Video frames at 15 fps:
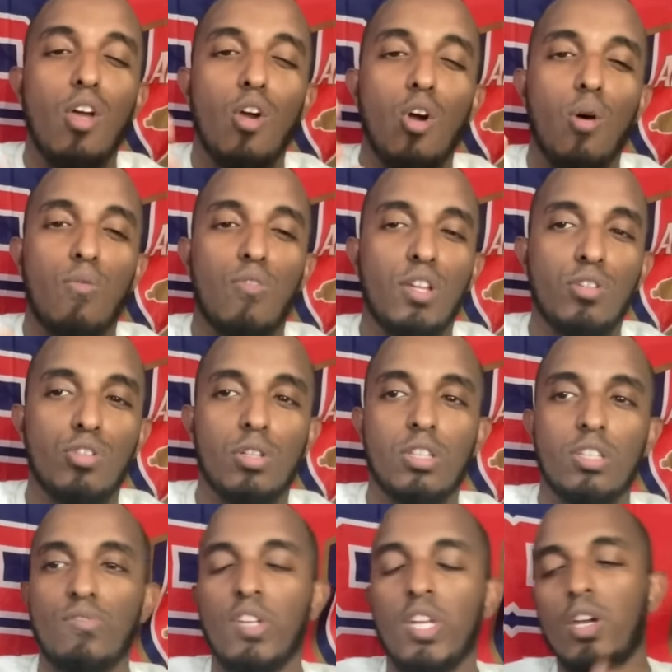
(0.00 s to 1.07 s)
Hopefully you enjoy
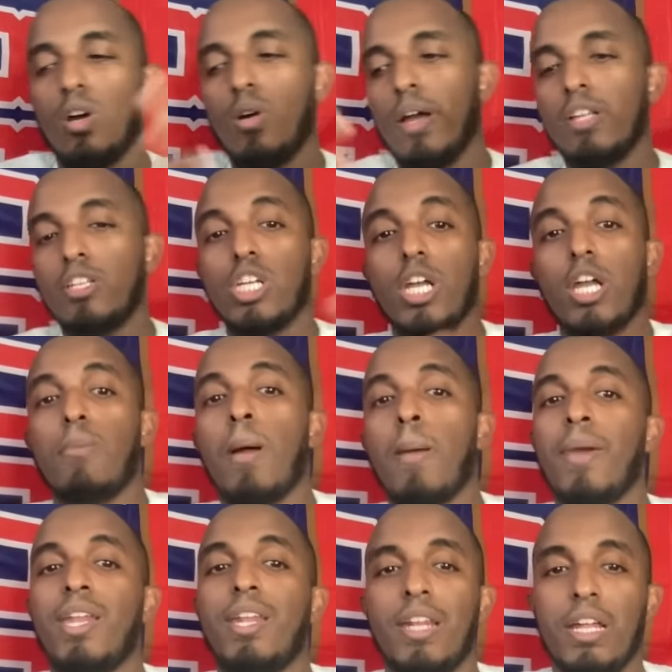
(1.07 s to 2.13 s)
this video and check out my
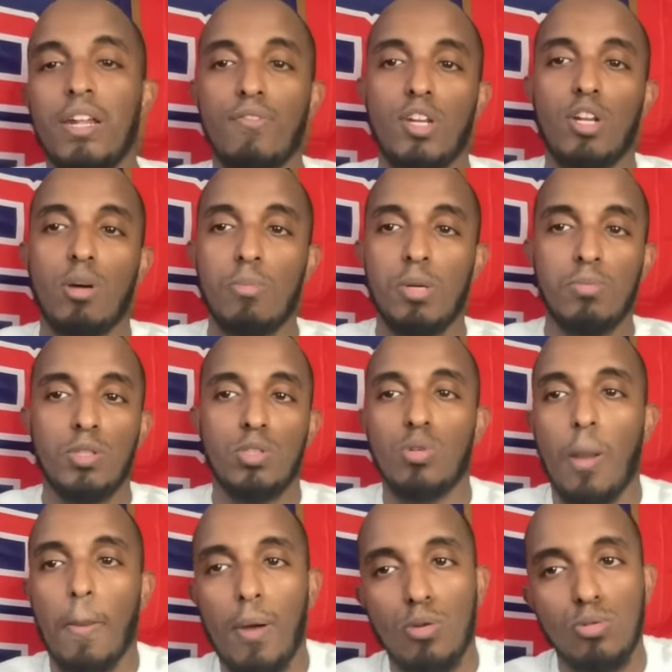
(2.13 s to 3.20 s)
Man United video. I'm going to be
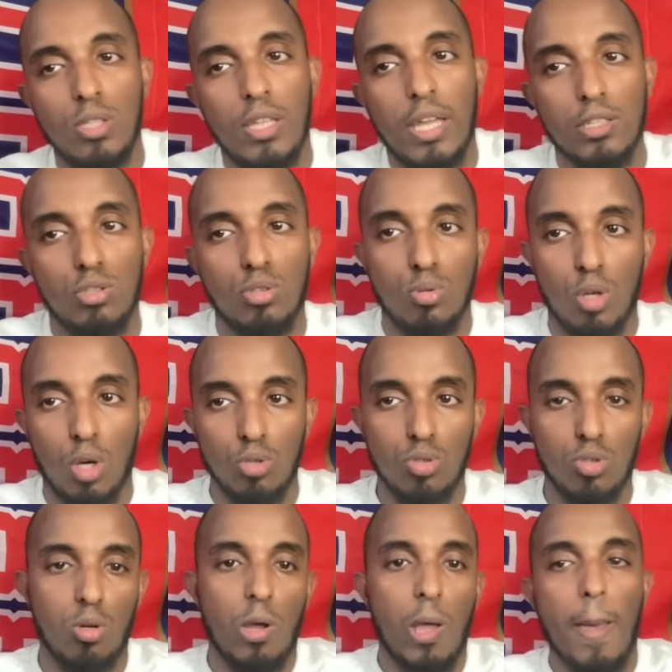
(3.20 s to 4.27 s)
posting that soon
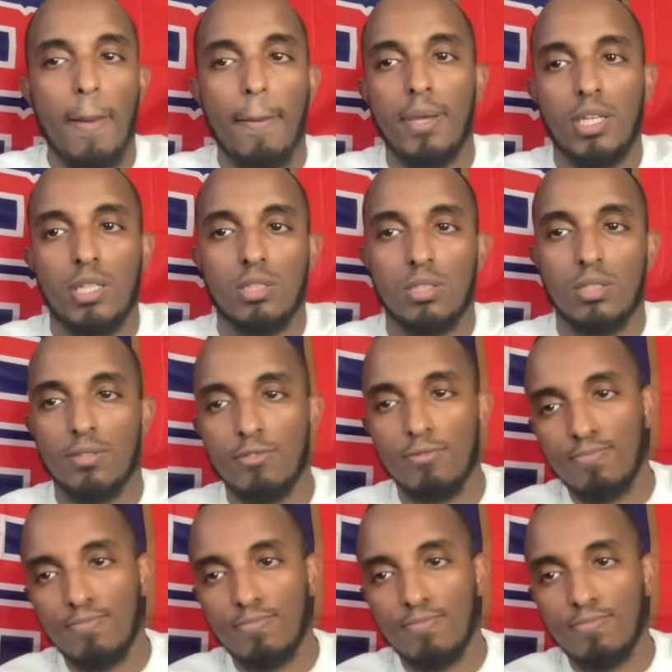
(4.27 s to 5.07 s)
also. Peace.